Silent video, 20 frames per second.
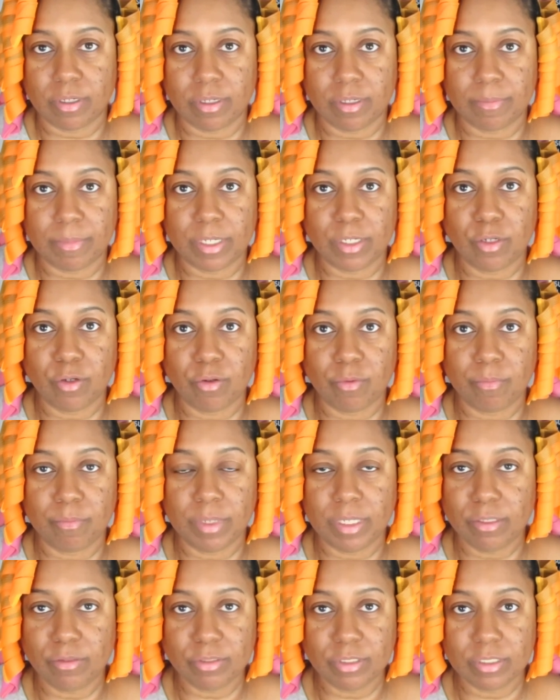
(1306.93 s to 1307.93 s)
Um, I know
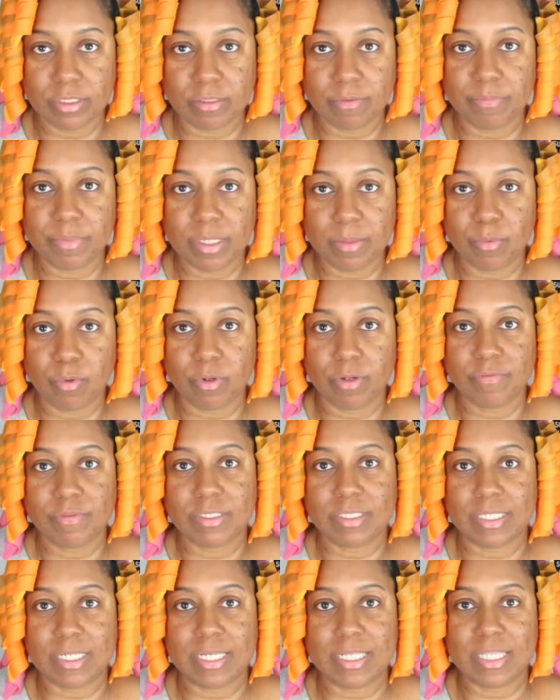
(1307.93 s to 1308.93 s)
millions of people have
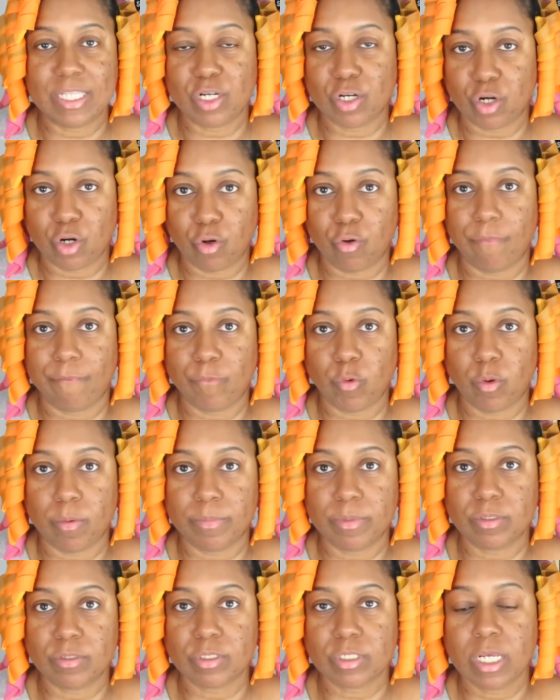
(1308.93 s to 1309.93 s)
seen the curl
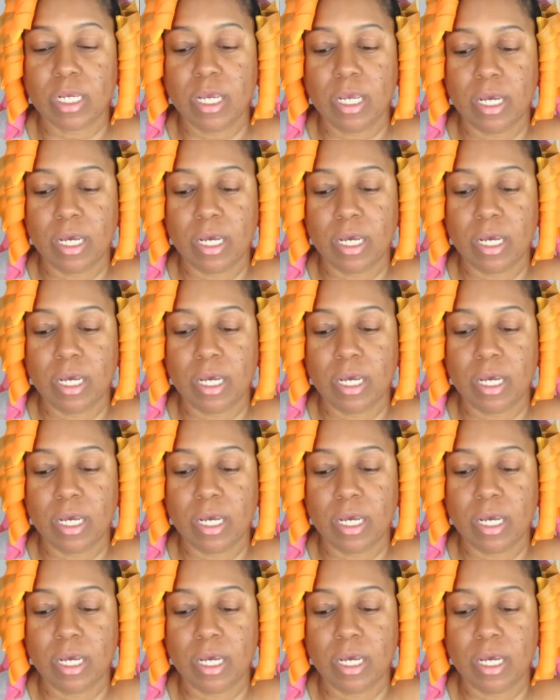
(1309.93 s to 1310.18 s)
formers.